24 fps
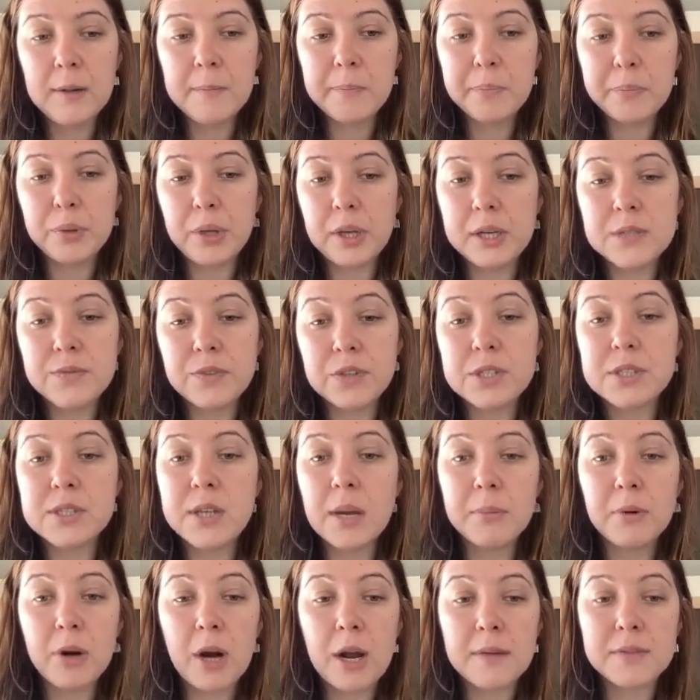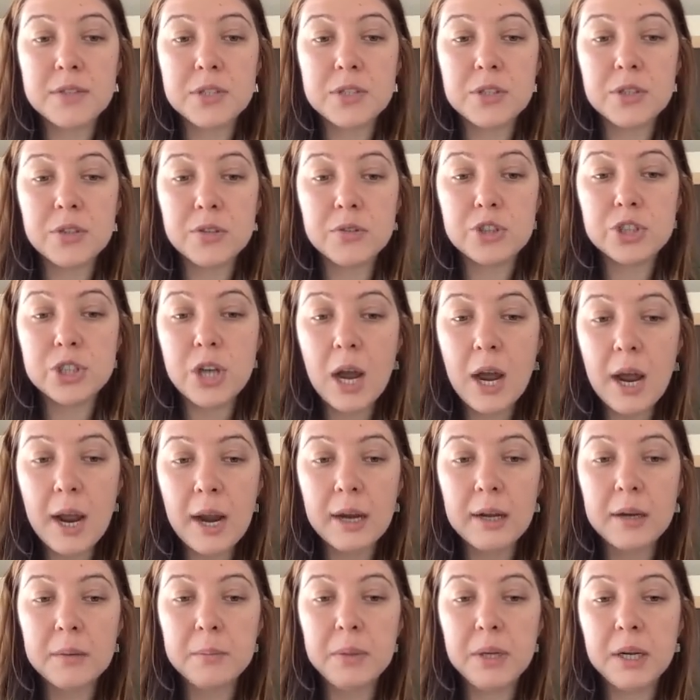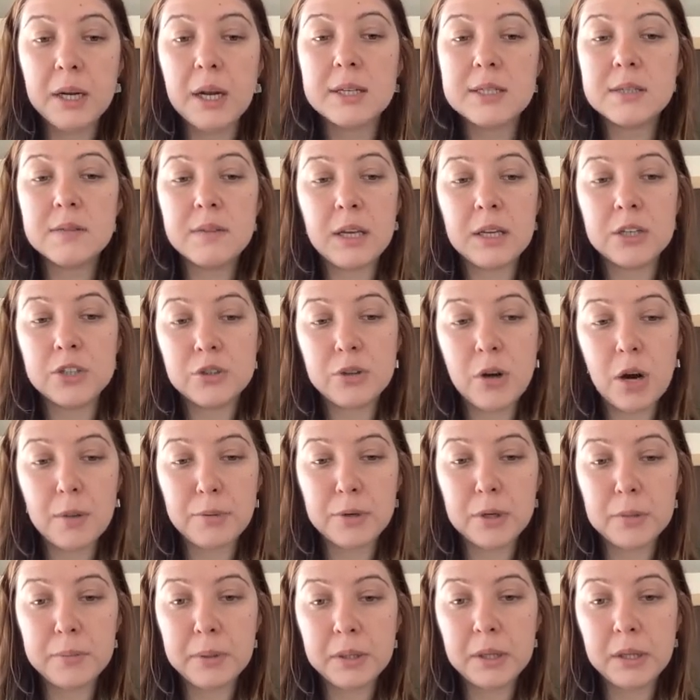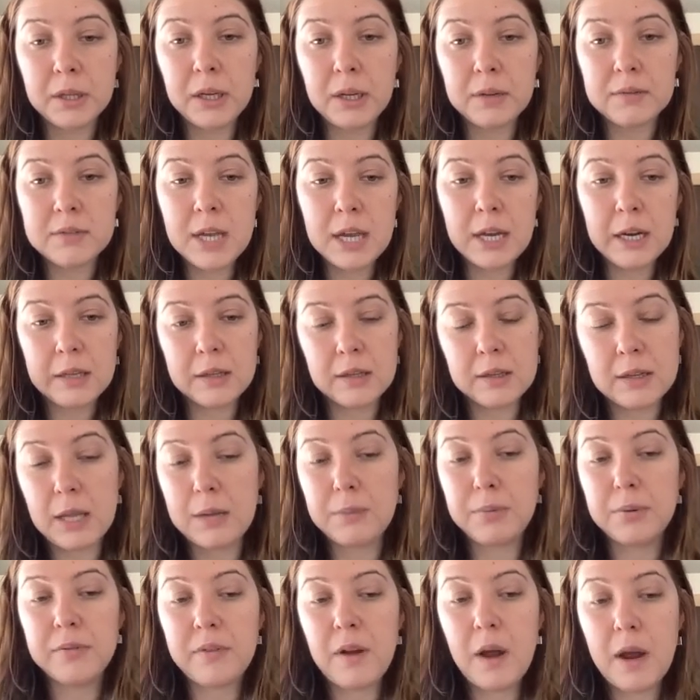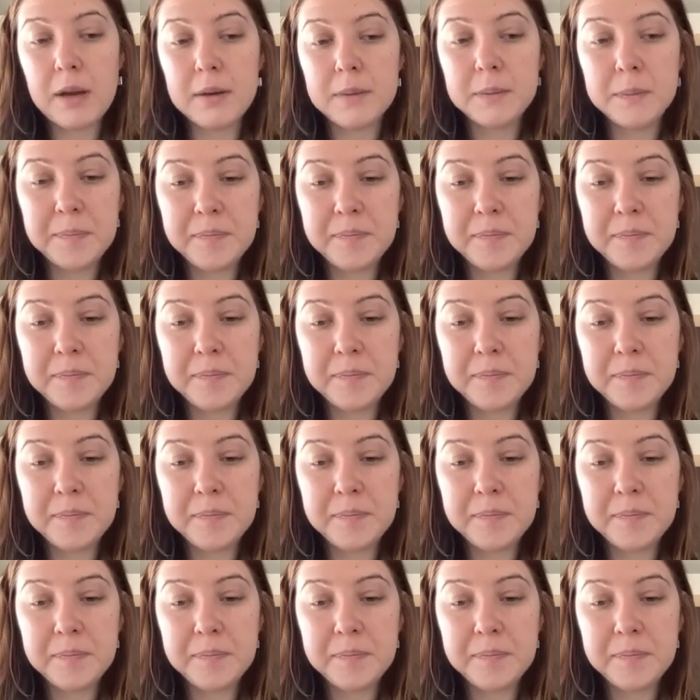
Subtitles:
place for subgraphs to shine because of the interoperability of data that they provide.